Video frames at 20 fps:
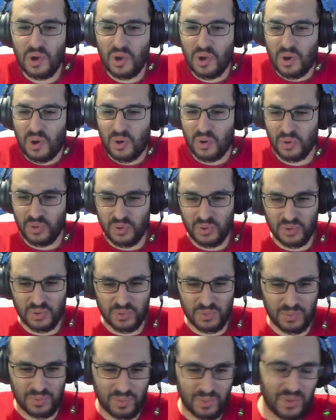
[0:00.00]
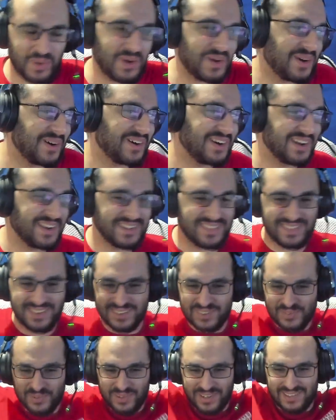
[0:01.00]
Oh boy,
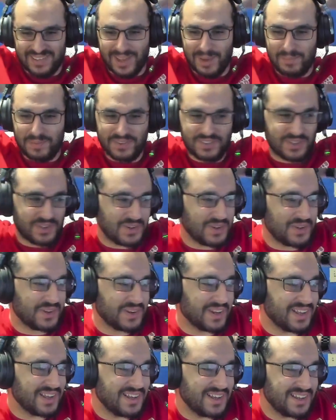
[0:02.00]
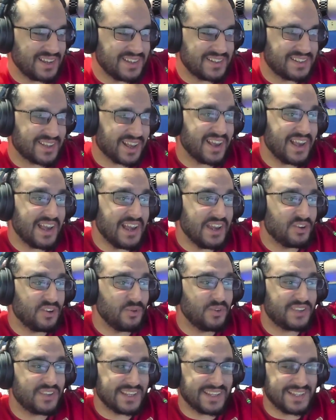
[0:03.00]
this week's episode is a
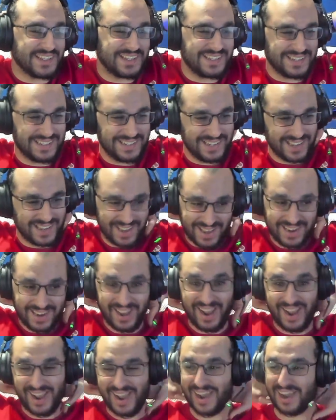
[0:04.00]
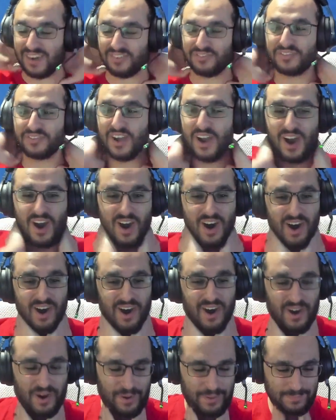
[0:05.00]
doozy and a half.
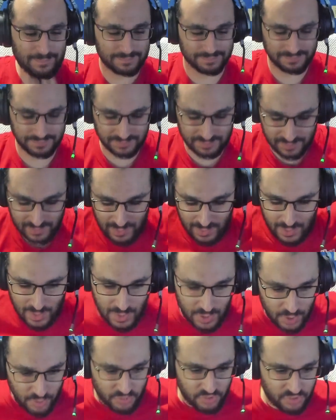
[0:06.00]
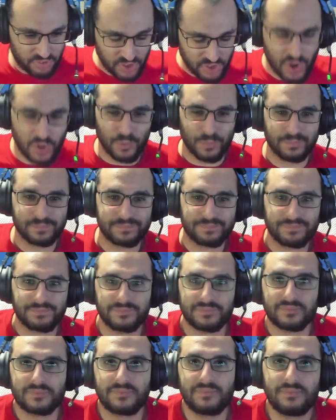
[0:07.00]
Um, so,
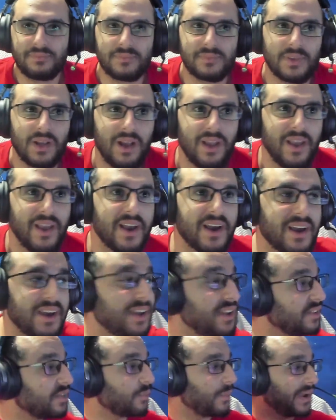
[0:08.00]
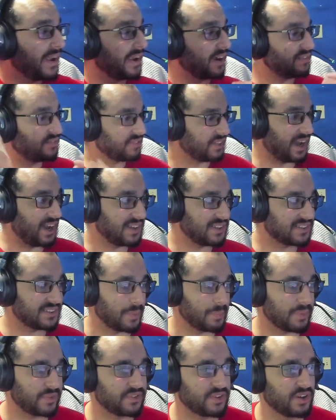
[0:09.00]
in the wake of last
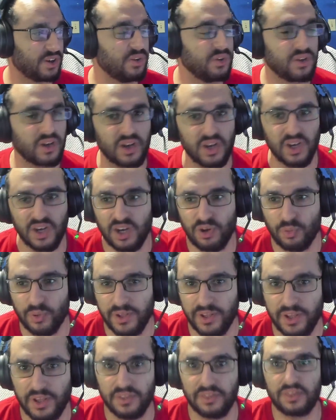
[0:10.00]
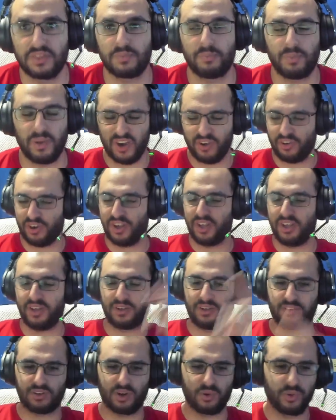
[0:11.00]
episode, with
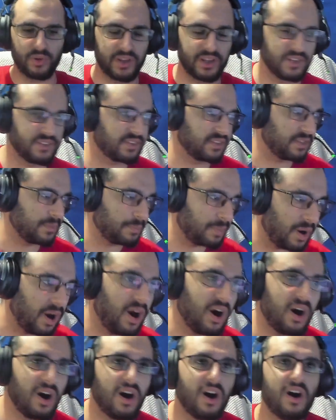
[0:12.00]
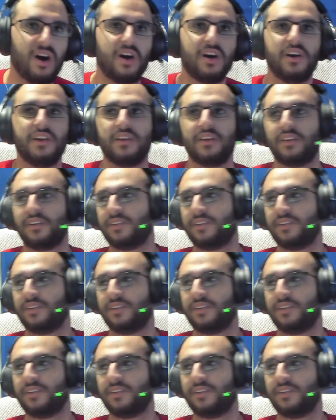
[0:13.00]
Barry going into the pod,